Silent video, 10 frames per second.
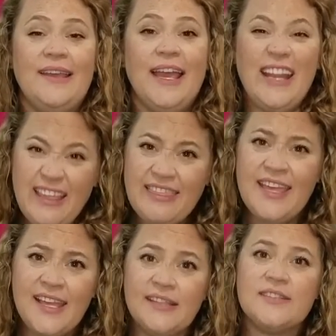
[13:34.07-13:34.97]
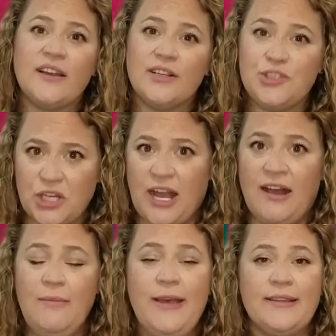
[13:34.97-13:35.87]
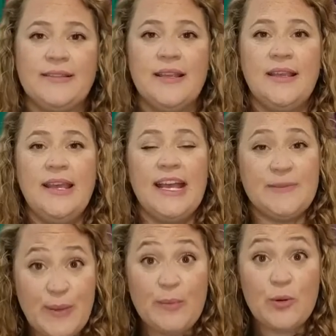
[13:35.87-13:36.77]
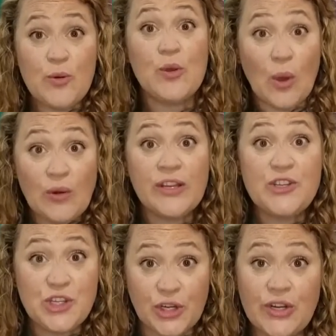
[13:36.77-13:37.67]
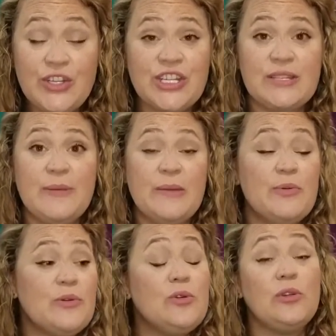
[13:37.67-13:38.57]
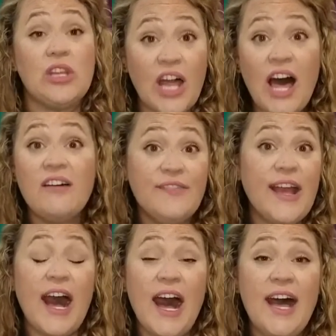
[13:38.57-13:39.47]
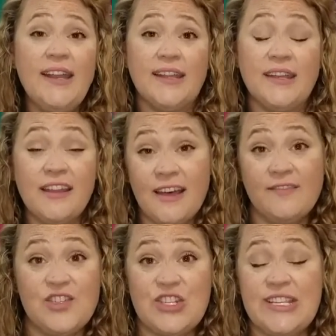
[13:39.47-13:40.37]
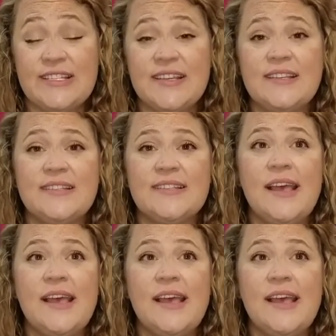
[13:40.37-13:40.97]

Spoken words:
And I think it's our job as people who go to church, as people who love God and love Jesus,